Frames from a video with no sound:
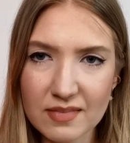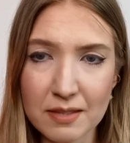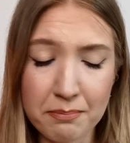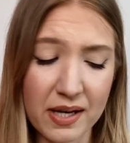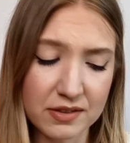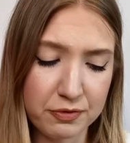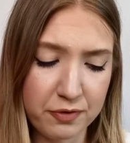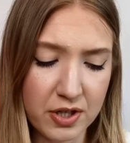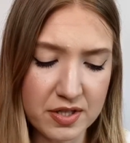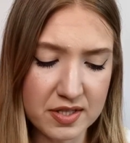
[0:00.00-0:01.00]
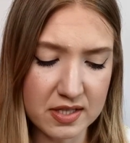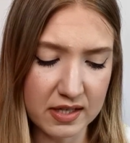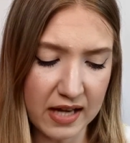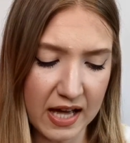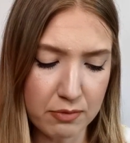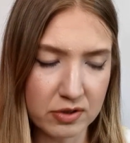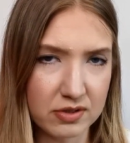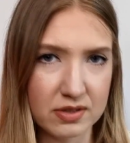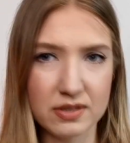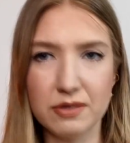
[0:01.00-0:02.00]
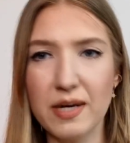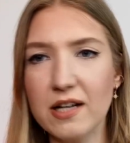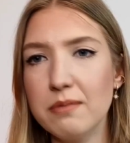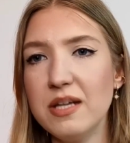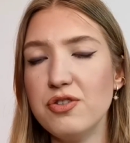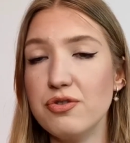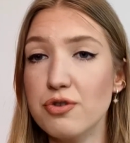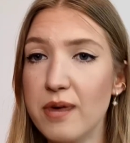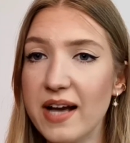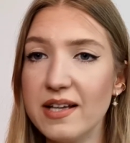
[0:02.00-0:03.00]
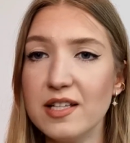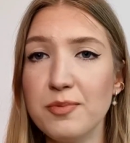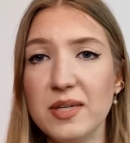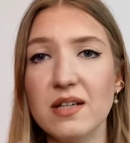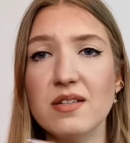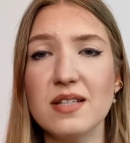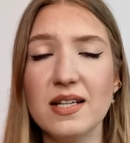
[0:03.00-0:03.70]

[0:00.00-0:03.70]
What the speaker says: But first, I would recommend you try it because